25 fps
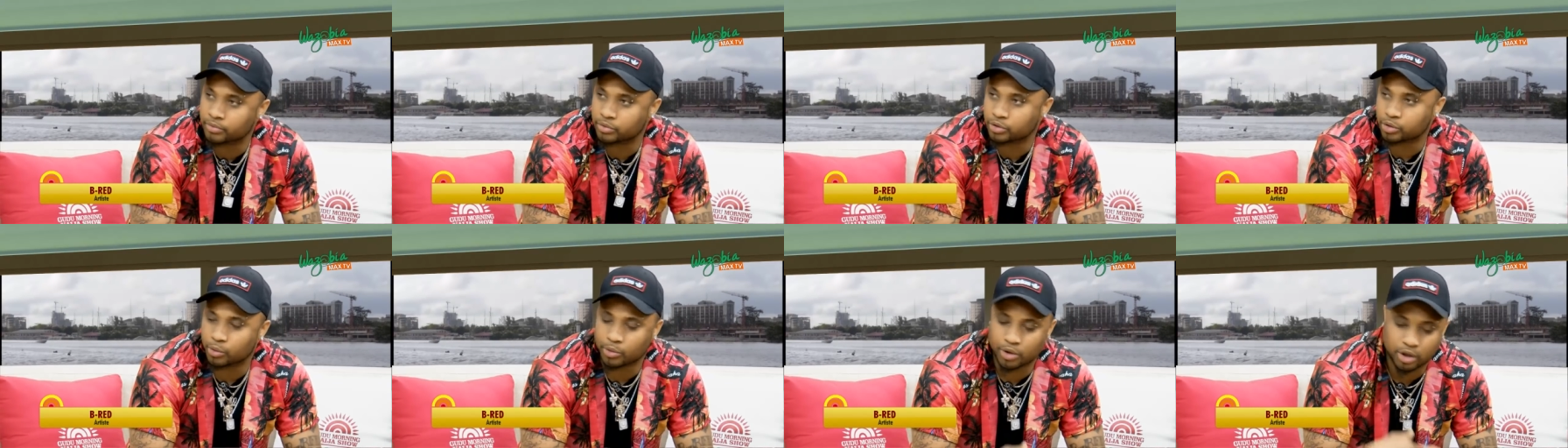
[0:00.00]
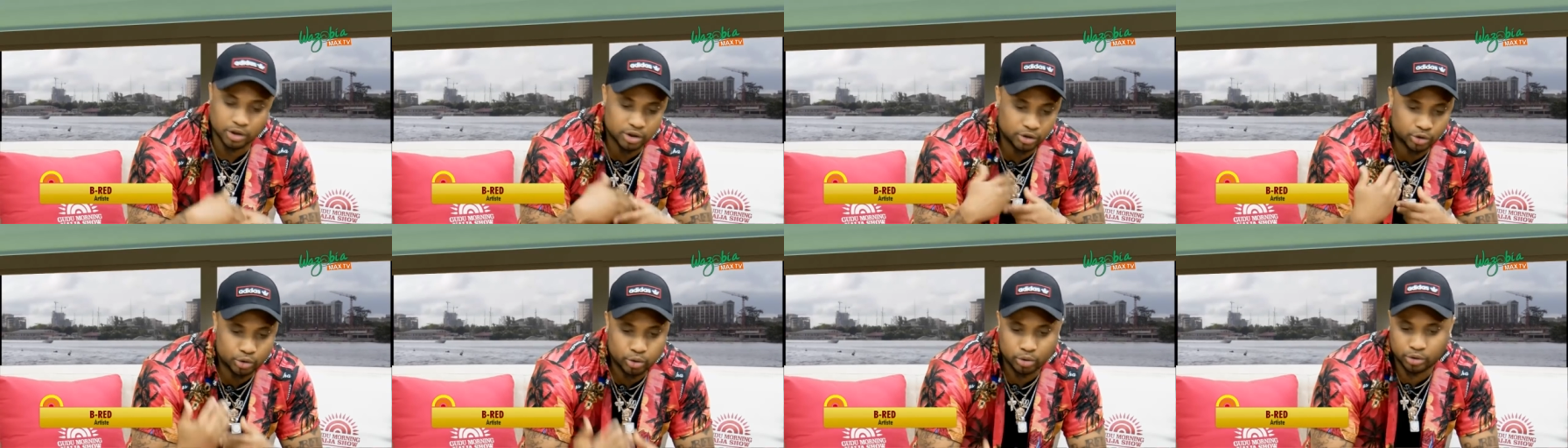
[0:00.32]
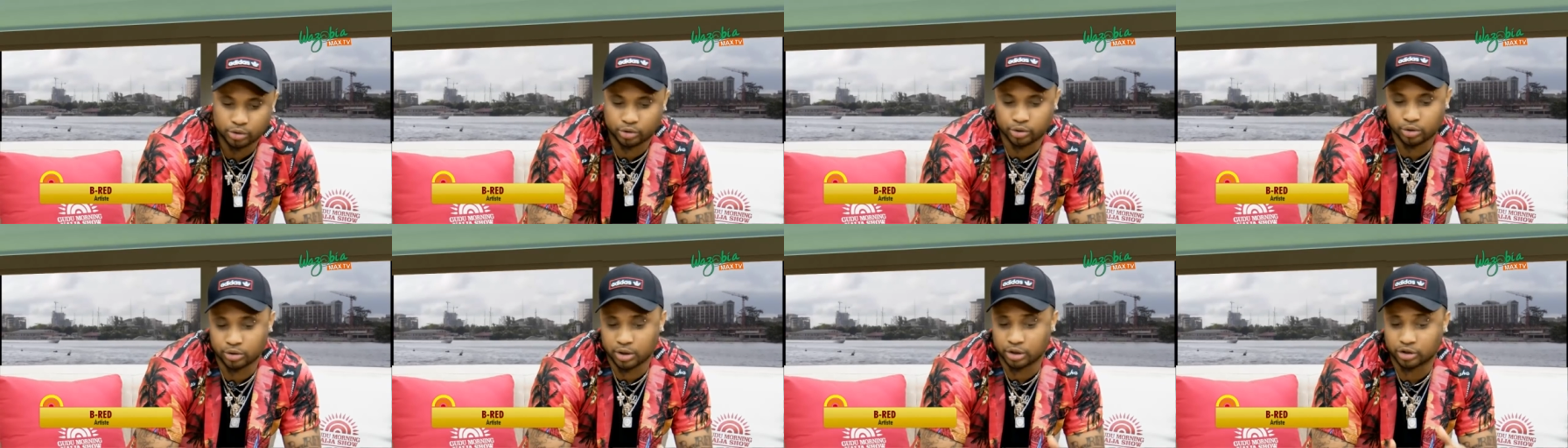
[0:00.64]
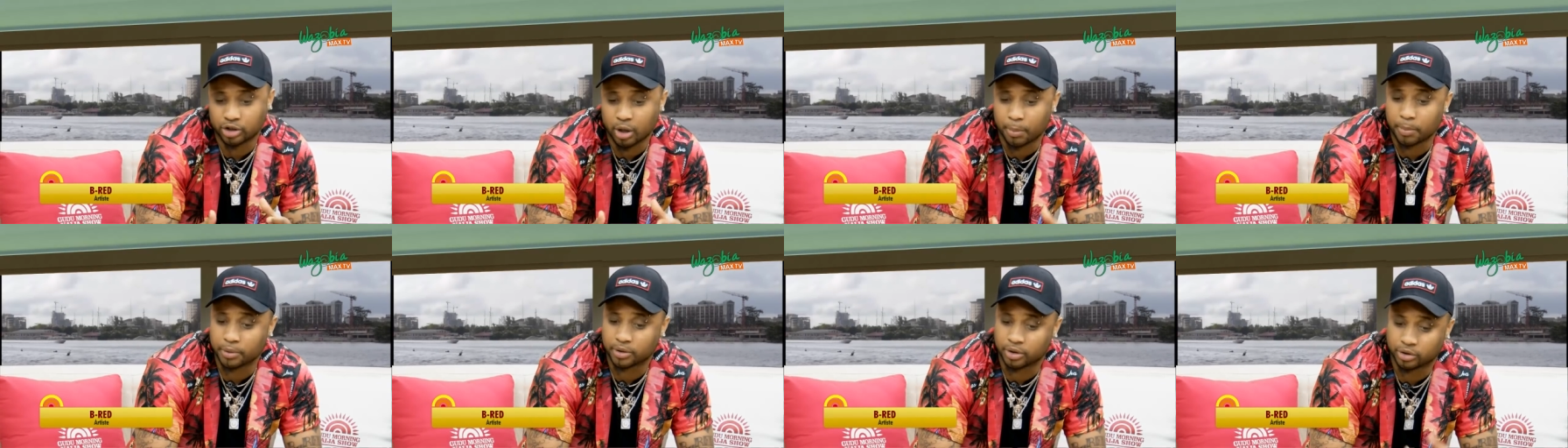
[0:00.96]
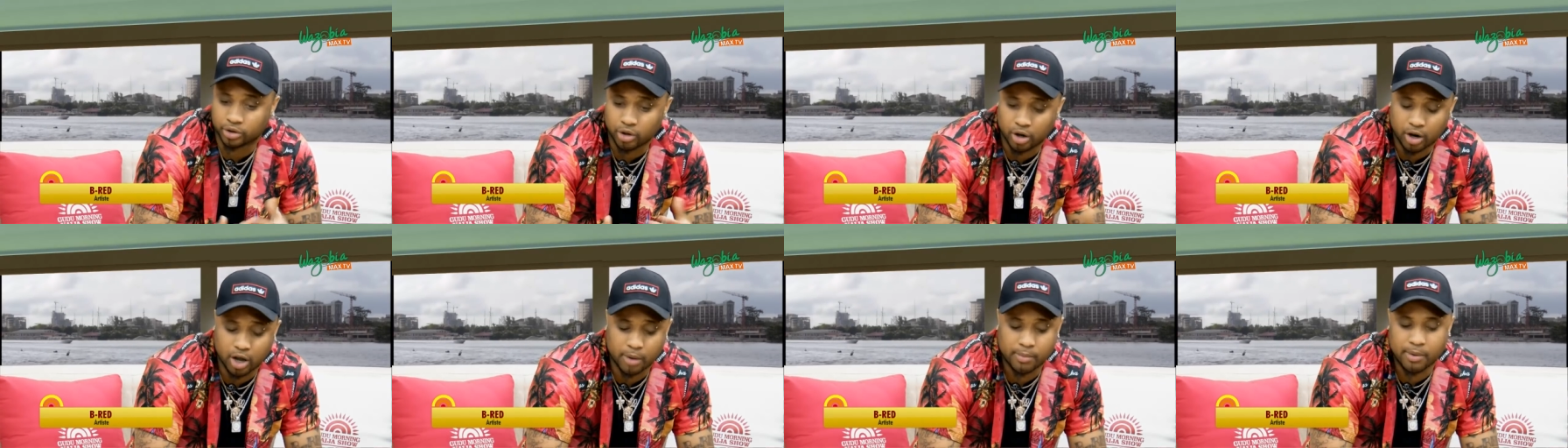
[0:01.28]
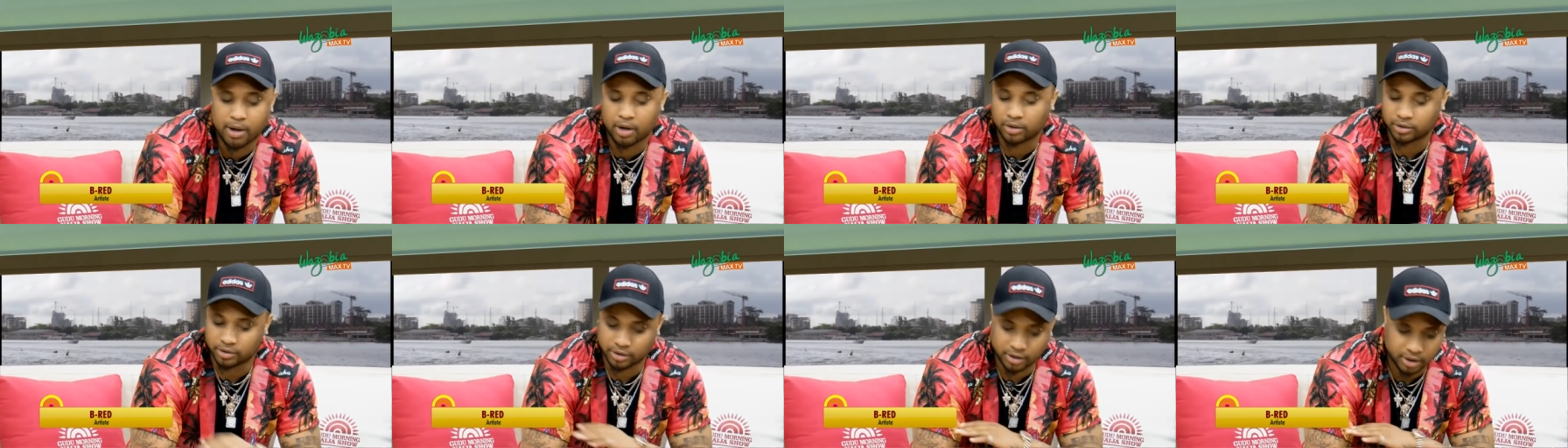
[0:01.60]
So we just cho choose a topic to talk
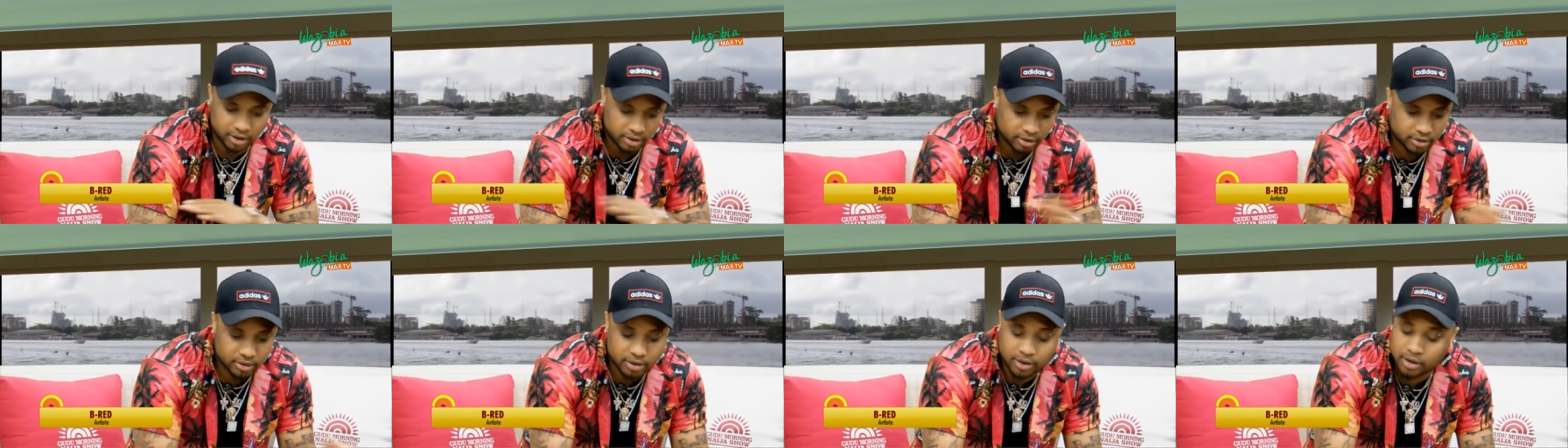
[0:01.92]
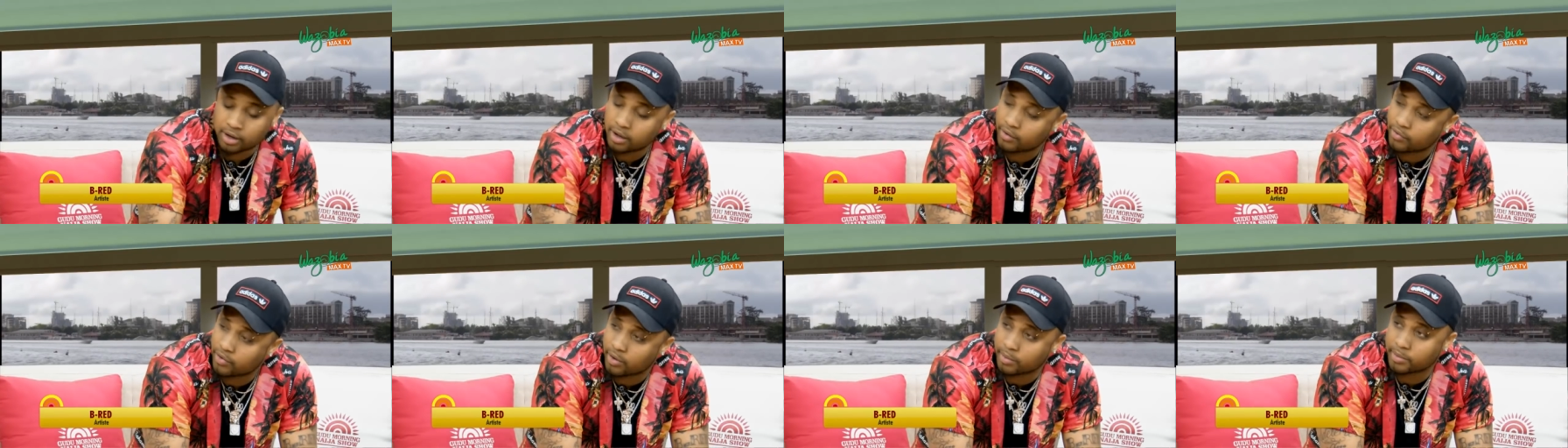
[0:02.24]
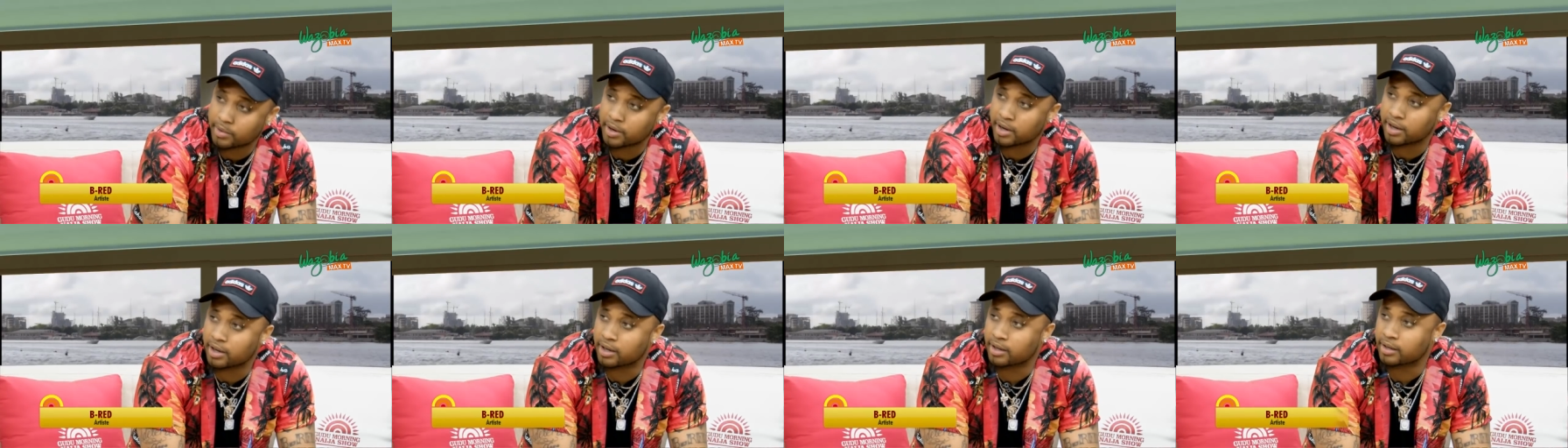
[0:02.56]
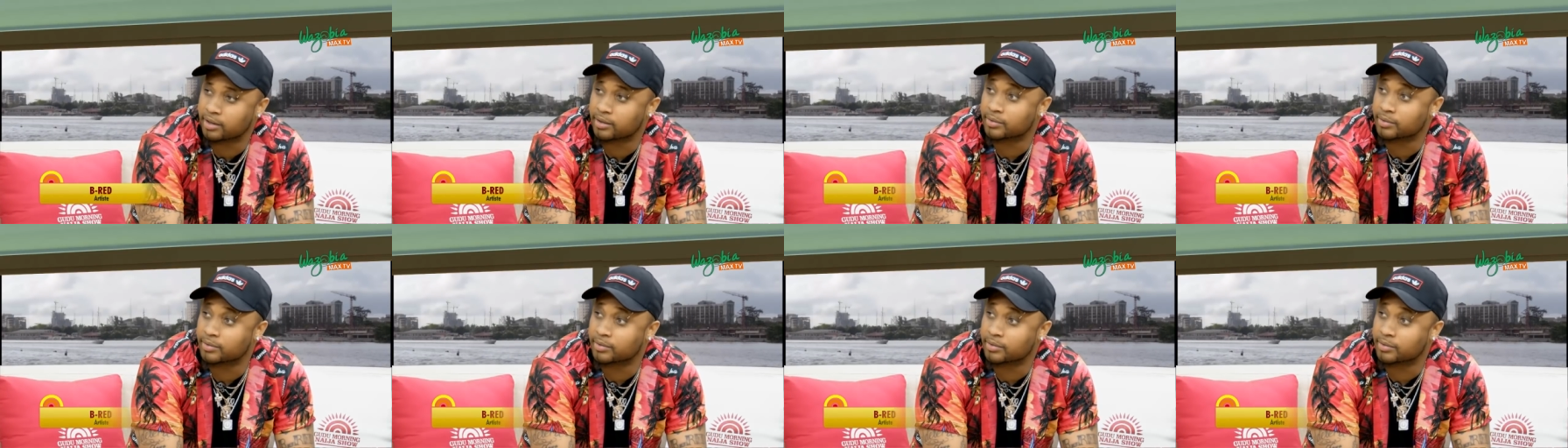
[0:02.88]
about, then from there,